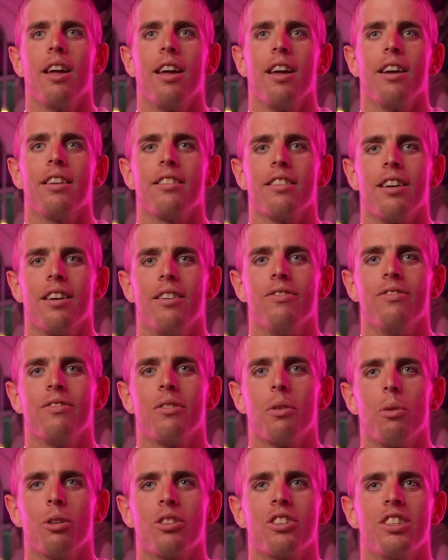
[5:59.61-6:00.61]
and
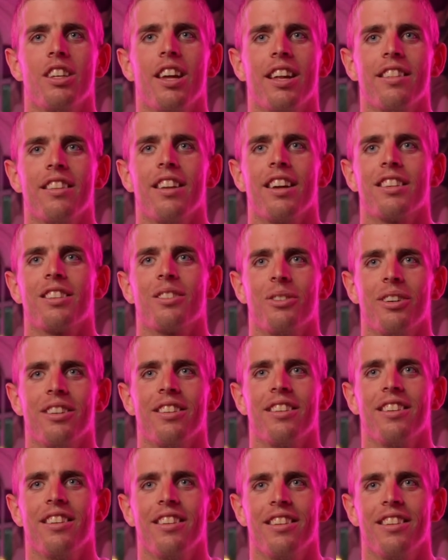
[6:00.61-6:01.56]
we'll see you at the next one.